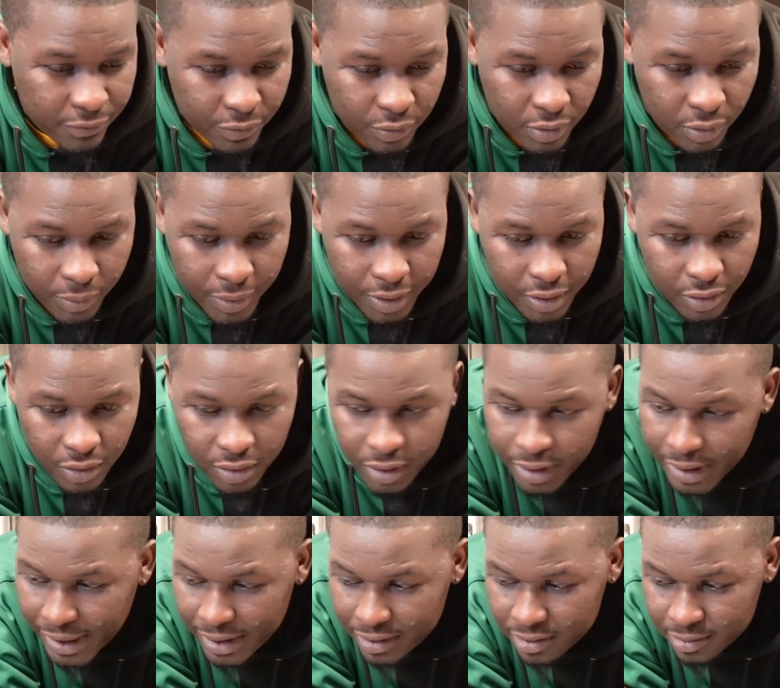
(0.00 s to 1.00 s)
What went on
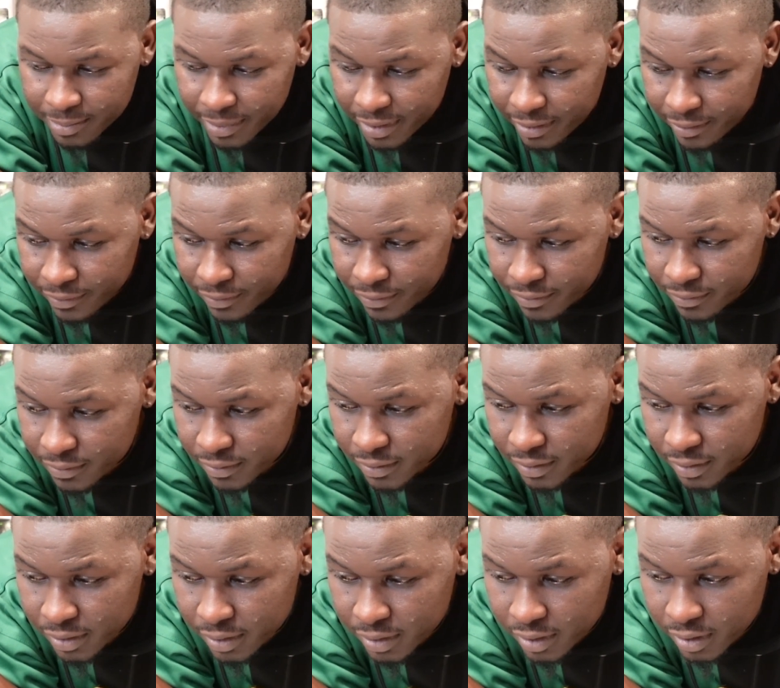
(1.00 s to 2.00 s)
last month?
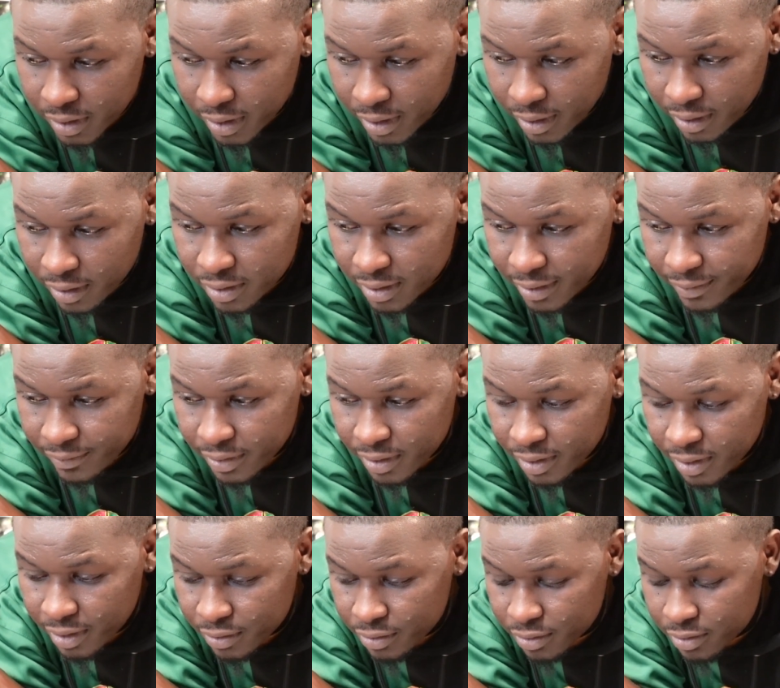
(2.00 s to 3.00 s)
I don't even
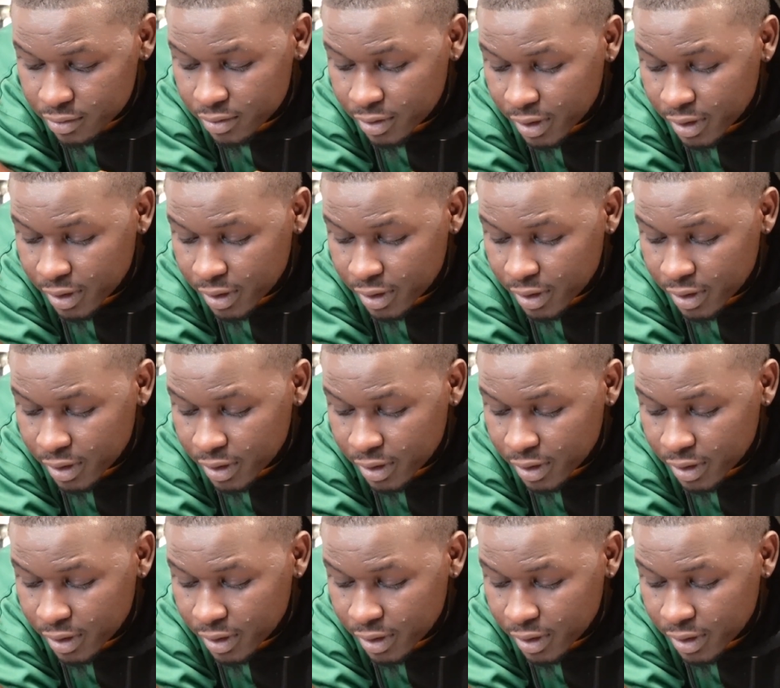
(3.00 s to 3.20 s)
know.